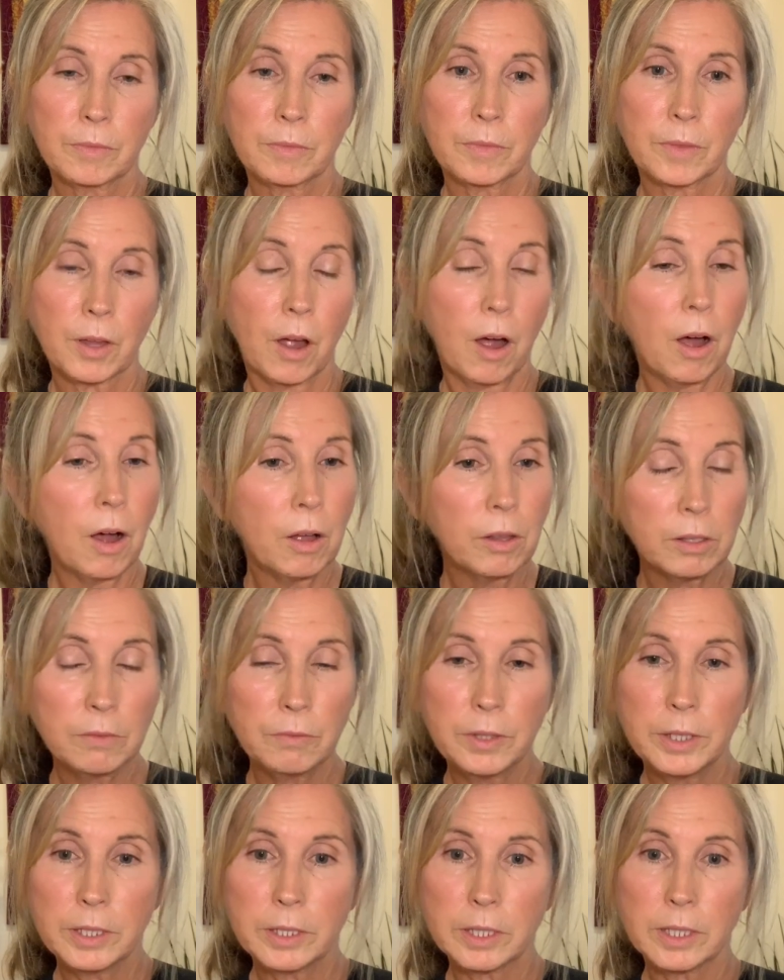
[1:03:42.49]
All of
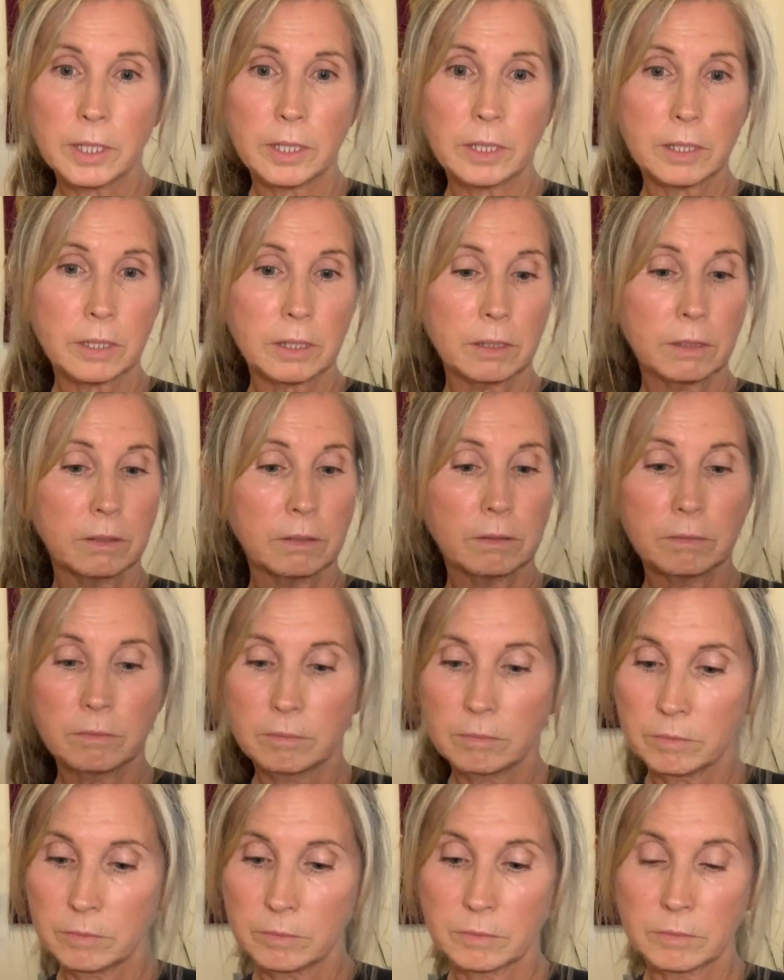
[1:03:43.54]
these things
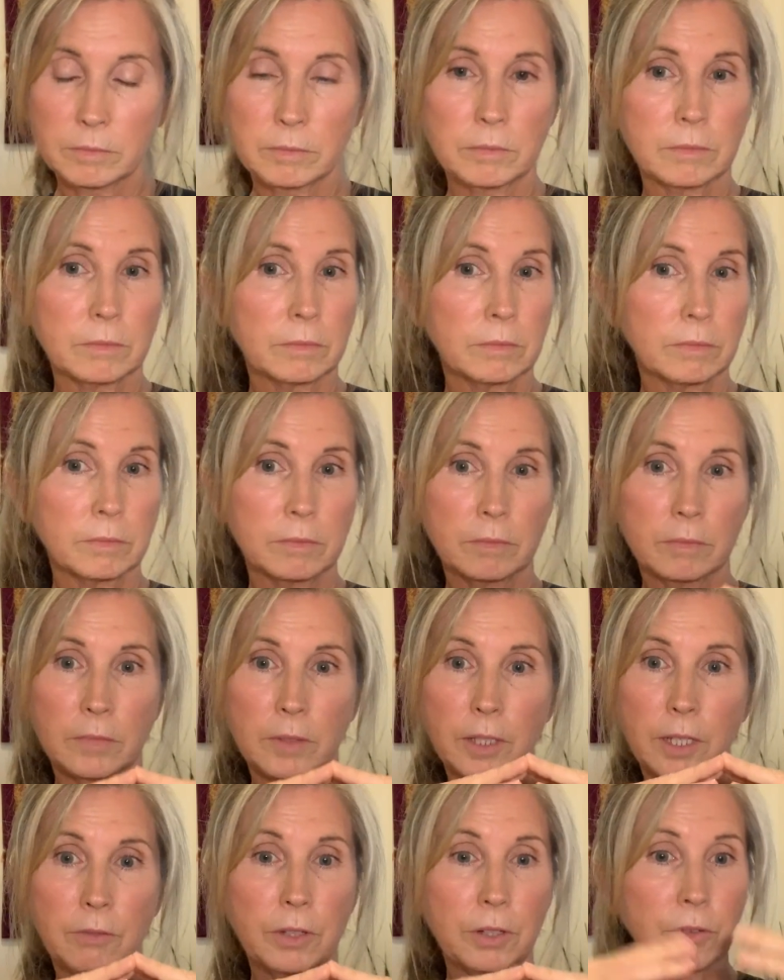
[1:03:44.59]

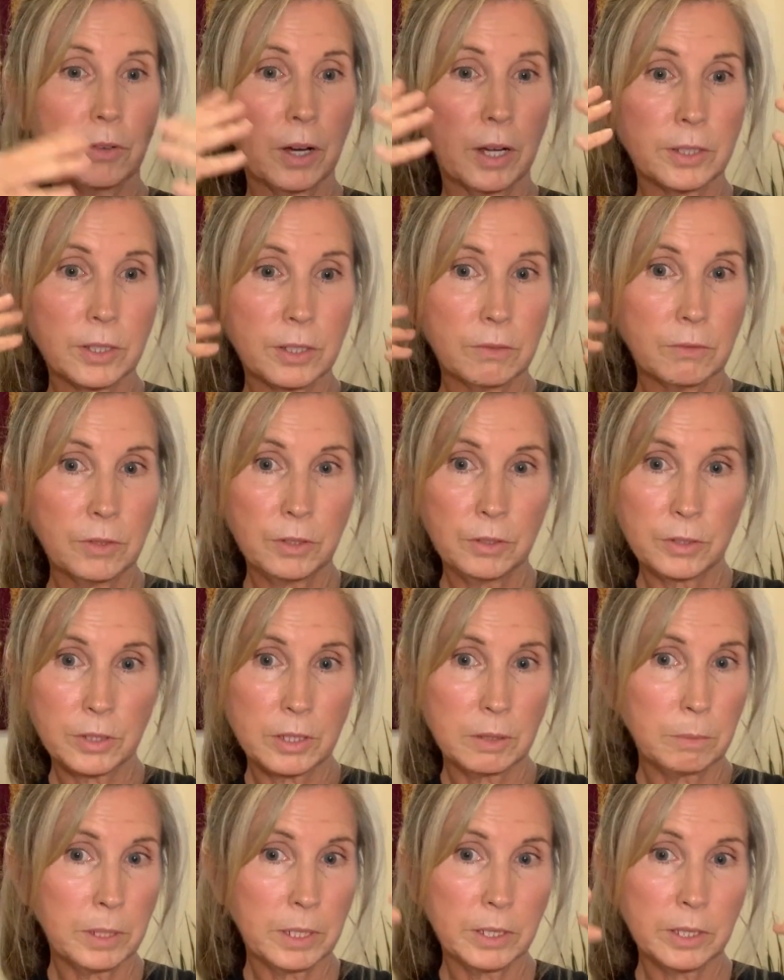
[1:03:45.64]
giving rise to views and
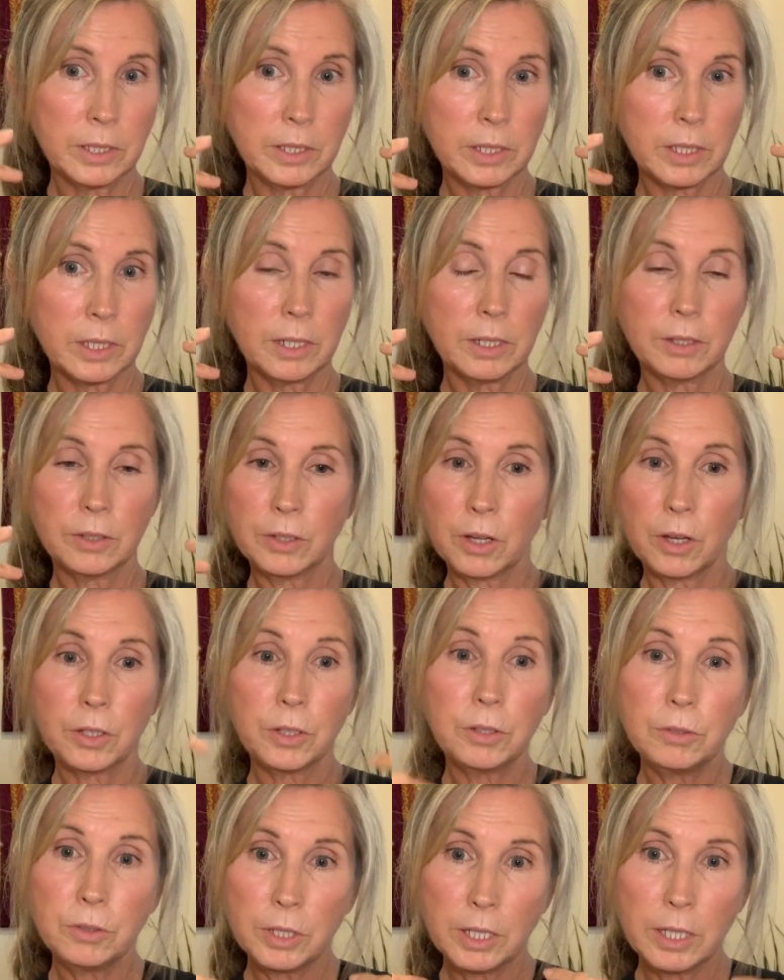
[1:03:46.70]
opinions here. Not
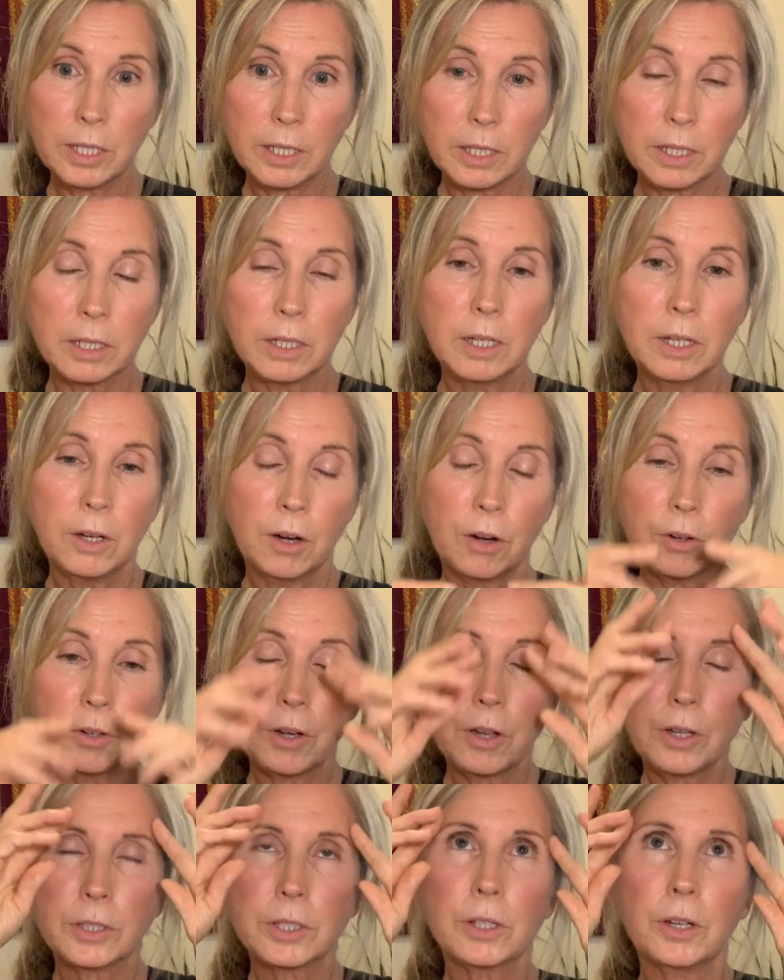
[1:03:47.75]
unique,
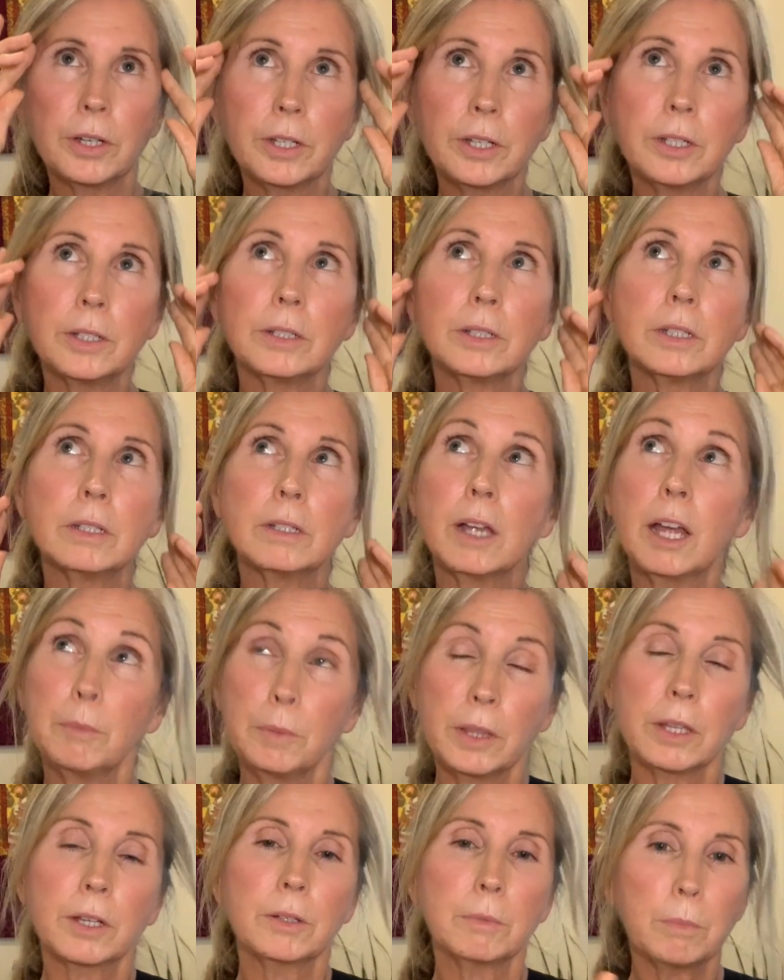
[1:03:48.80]

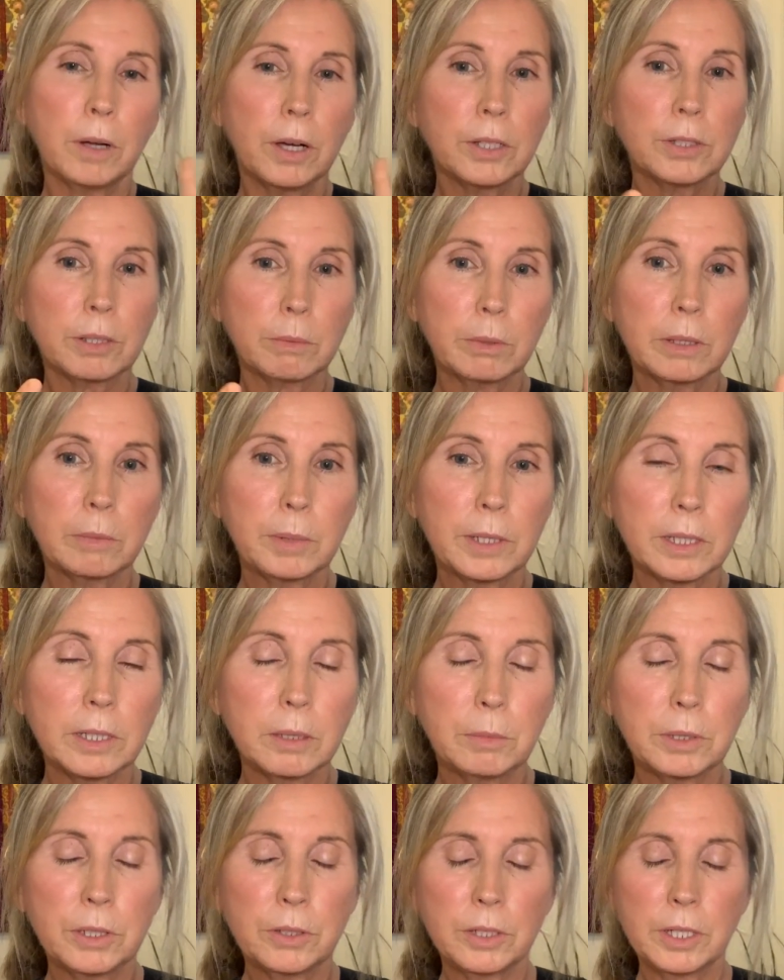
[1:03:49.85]
they could possibly be a little
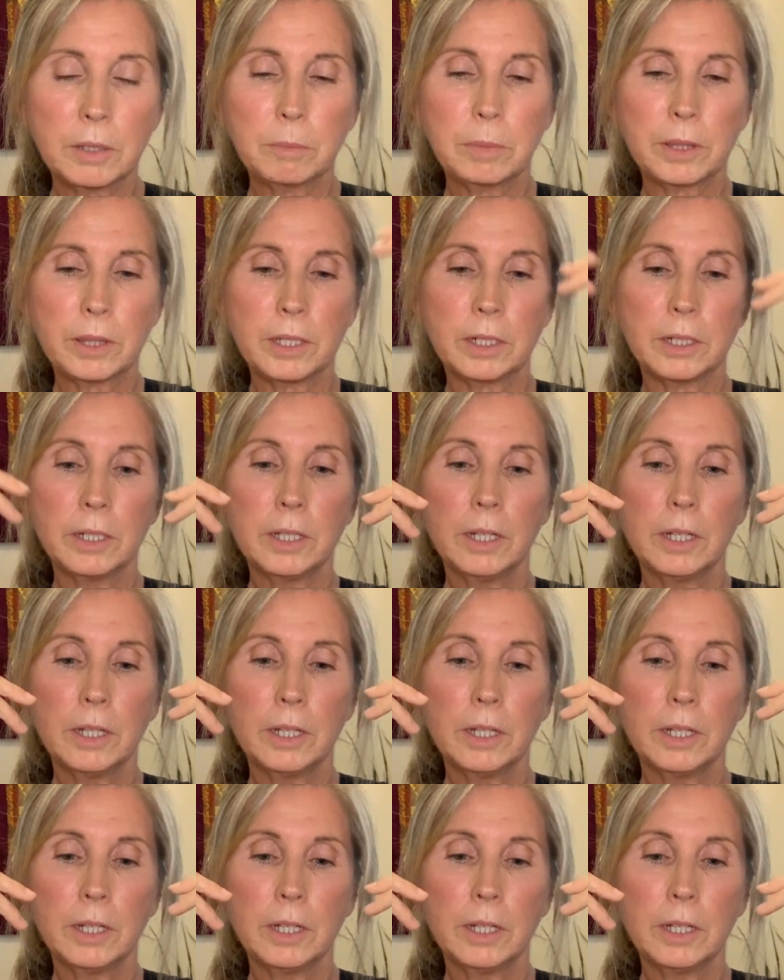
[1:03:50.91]
bit unique, but they're